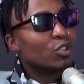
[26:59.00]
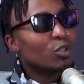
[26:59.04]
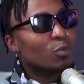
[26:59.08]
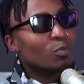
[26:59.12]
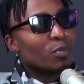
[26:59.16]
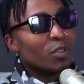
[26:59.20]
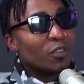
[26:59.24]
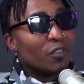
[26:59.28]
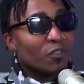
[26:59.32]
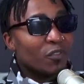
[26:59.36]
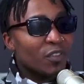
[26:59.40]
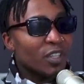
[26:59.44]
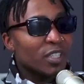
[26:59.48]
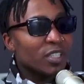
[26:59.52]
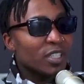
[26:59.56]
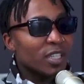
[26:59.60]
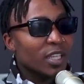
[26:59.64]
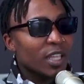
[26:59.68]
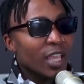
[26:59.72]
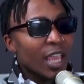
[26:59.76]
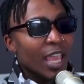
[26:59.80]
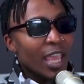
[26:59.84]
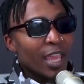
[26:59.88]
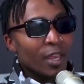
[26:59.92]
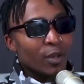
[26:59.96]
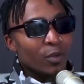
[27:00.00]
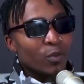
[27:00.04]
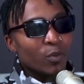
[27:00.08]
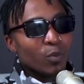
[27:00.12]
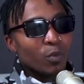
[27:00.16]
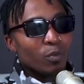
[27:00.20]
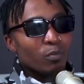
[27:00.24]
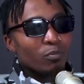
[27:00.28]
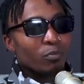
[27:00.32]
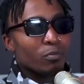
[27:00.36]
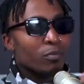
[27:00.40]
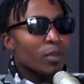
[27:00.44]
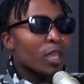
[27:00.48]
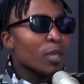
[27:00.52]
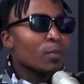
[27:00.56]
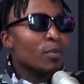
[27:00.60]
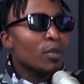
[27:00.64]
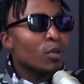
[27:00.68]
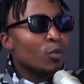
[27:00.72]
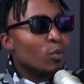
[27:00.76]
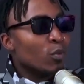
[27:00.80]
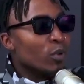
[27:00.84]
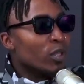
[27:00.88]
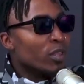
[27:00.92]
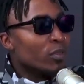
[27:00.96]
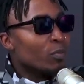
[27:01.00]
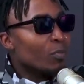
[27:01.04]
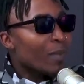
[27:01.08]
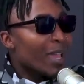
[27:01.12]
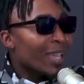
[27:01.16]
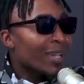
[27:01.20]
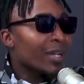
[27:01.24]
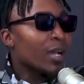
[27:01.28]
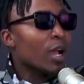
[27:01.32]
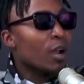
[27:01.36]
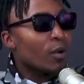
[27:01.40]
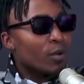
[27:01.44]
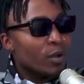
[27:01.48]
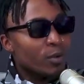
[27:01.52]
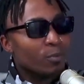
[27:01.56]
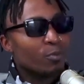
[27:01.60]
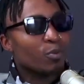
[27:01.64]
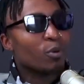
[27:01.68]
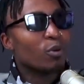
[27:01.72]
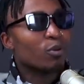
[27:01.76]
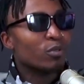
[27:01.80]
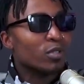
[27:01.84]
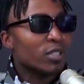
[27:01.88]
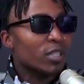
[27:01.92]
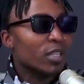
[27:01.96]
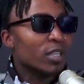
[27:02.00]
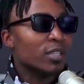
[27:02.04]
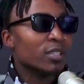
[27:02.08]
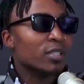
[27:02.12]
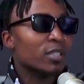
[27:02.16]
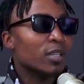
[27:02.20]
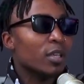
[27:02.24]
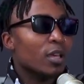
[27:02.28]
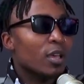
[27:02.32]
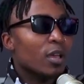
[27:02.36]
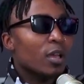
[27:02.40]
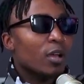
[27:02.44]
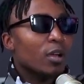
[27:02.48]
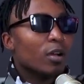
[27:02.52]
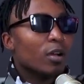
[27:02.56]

should be fitting. And maybe with my current process,